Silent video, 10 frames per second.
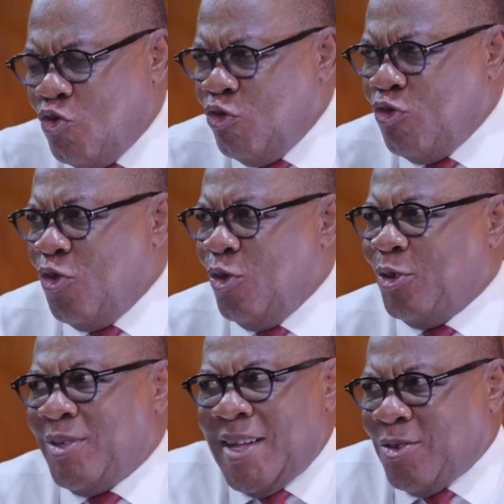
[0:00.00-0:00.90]
good
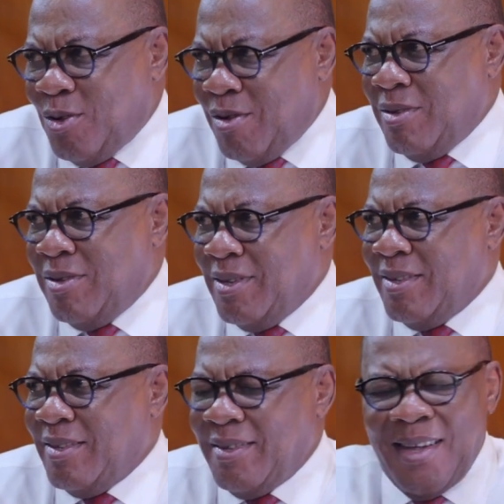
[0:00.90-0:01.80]
roads. That's all. Yeah.
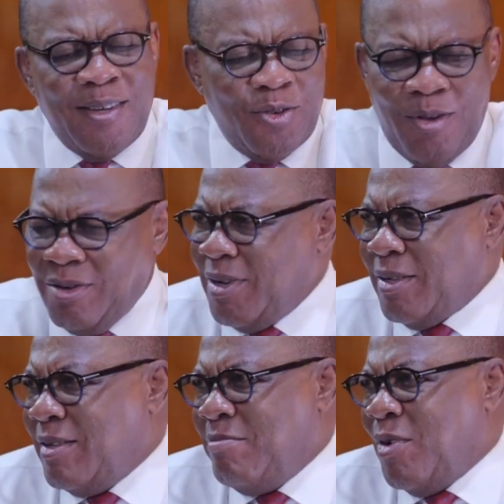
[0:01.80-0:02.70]
That's all.
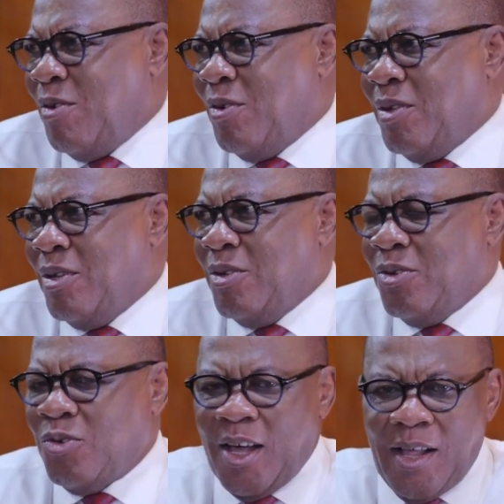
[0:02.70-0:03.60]
Nothing more.
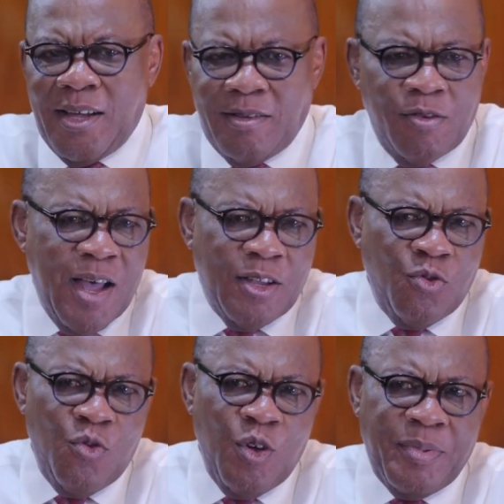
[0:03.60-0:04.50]
So I, I, do I
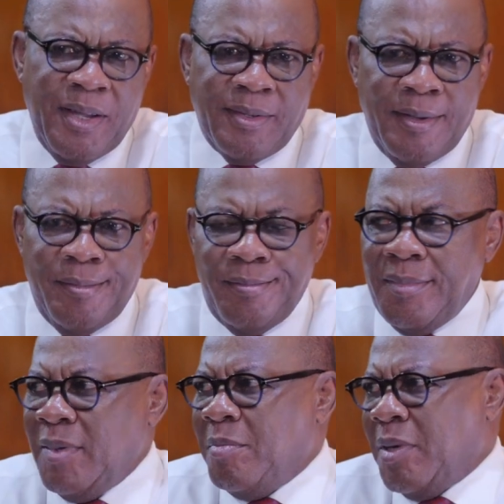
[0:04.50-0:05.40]
do hope that um,
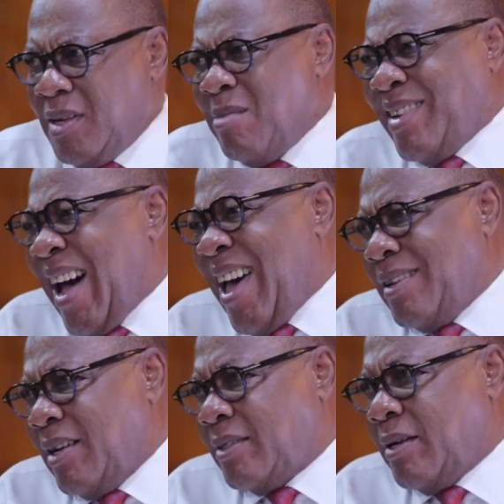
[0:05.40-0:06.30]
because I'm
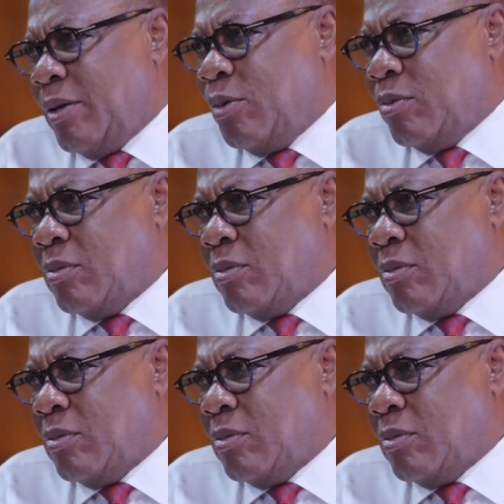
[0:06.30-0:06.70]
tired. I tell you.